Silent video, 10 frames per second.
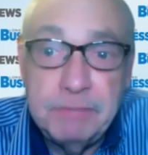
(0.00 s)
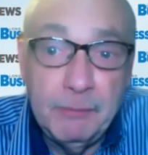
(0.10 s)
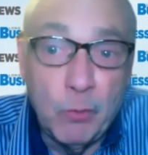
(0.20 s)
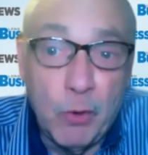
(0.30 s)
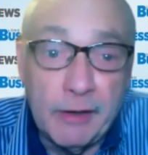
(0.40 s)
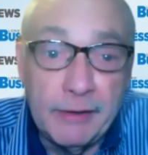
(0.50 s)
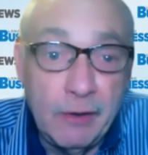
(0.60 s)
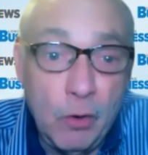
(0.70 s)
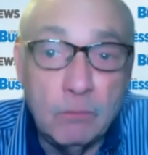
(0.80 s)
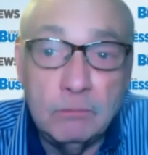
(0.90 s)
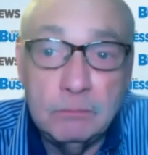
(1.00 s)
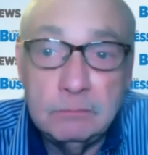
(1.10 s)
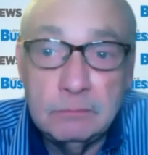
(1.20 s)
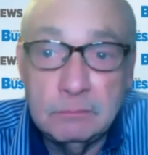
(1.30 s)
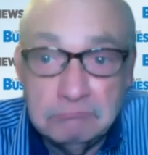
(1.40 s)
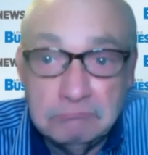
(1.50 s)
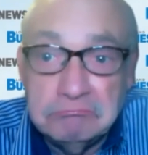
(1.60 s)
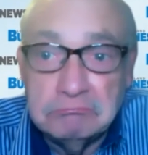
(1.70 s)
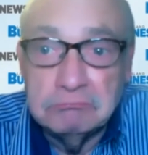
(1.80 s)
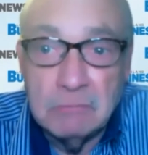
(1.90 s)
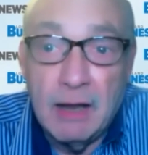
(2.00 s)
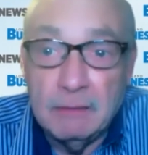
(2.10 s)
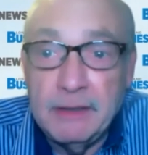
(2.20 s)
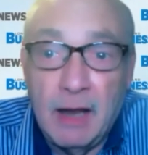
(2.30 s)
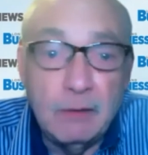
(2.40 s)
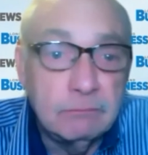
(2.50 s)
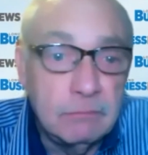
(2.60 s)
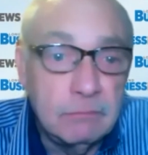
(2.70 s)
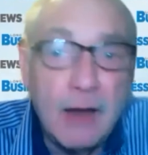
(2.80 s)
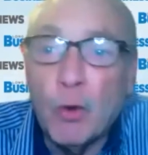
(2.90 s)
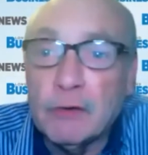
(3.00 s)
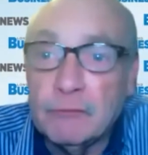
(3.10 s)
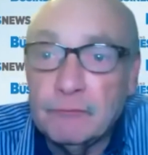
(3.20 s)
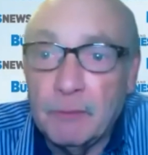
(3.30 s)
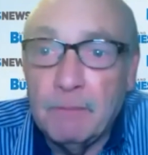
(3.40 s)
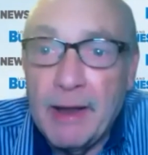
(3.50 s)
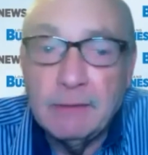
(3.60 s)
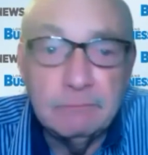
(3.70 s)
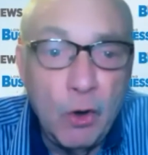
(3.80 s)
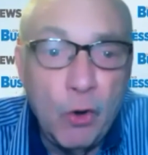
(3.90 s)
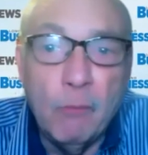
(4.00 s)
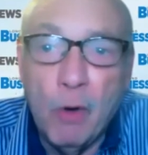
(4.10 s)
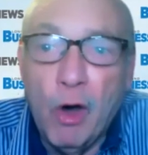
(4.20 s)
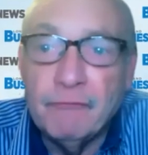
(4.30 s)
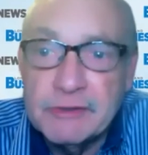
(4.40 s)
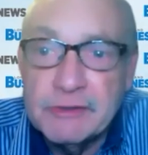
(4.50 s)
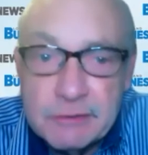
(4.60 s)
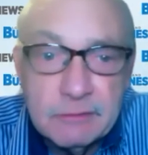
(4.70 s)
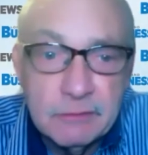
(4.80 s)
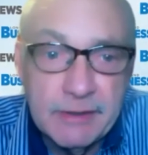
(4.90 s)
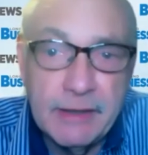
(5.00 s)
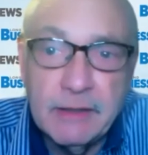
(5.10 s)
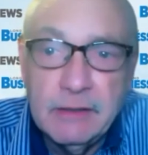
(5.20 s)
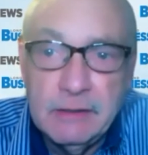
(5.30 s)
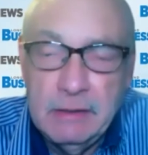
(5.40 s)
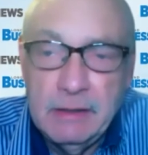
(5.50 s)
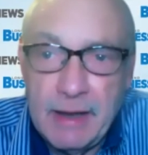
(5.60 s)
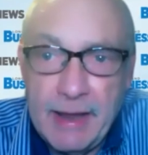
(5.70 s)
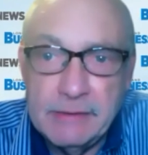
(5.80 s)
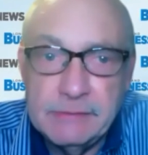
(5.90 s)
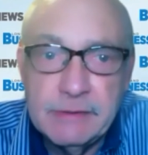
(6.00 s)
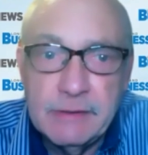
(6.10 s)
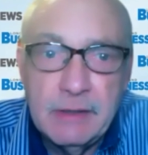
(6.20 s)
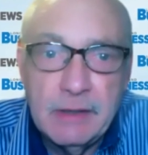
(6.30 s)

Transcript: people working at home, I mean, I work from my home office, okay? And